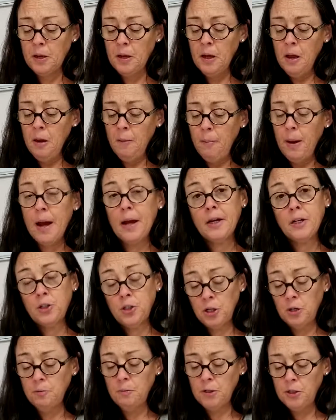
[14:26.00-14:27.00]

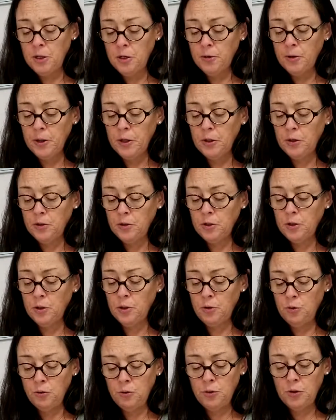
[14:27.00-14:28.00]
Packaging materials
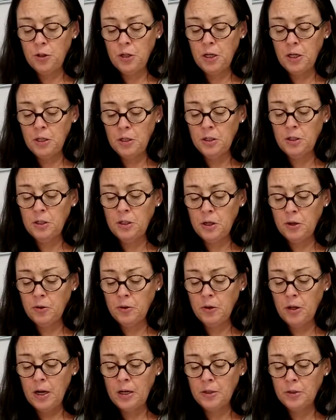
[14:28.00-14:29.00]
used in
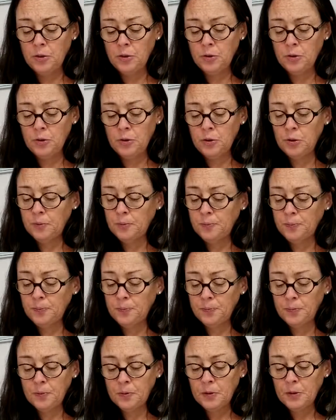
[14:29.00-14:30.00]
sterilizers
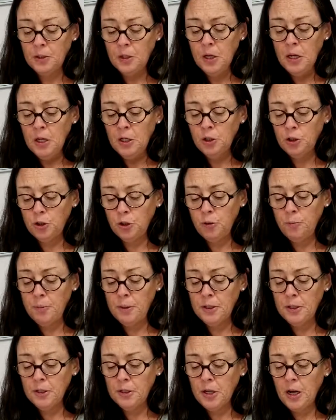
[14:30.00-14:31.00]
should be
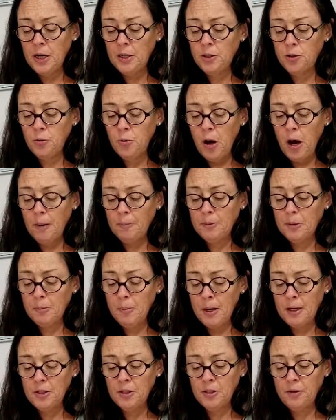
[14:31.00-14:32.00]
designed to
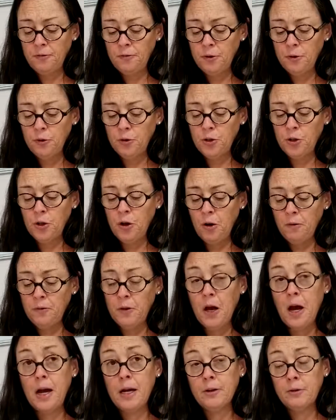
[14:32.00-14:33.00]
optimize diffusion of the
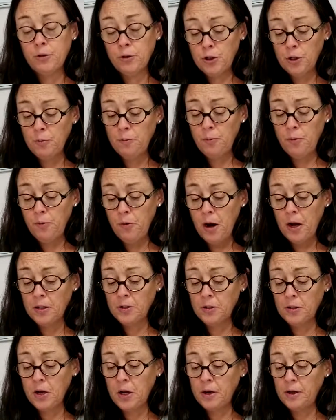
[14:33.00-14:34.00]
hydrogen
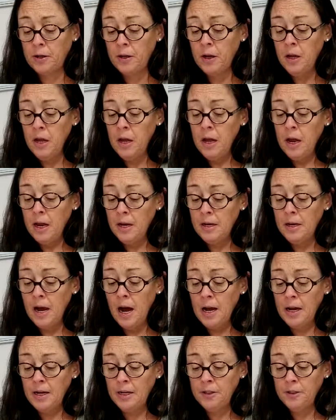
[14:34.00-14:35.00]
peroxide and
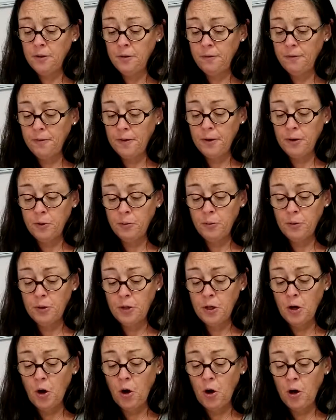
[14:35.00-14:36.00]
not interfere with
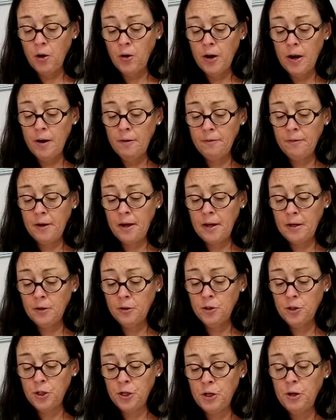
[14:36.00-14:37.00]
the RF
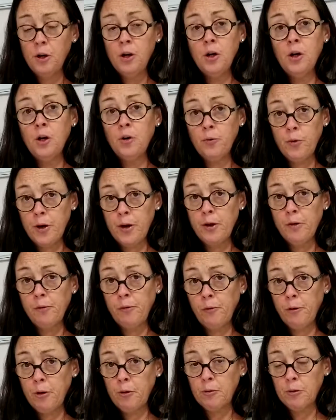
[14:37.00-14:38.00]
energy, radio
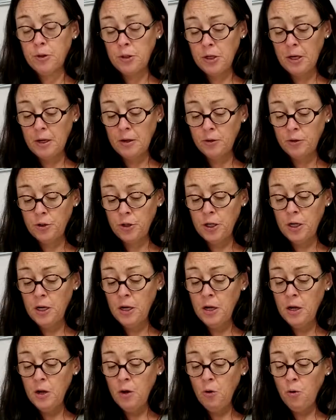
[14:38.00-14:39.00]
frequency energy,
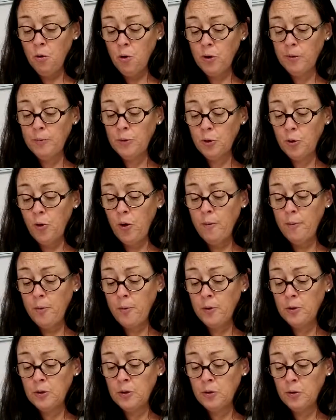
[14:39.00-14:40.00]
or
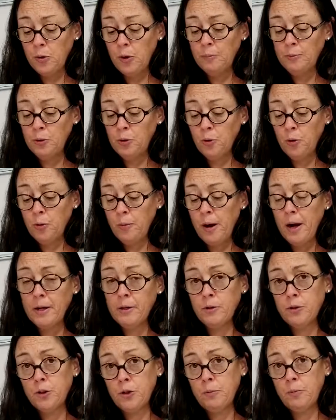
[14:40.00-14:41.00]
absorb
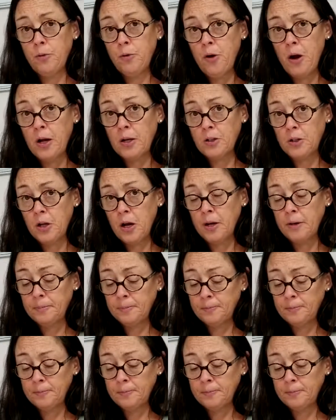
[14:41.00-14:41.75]
hydrogen peroxide.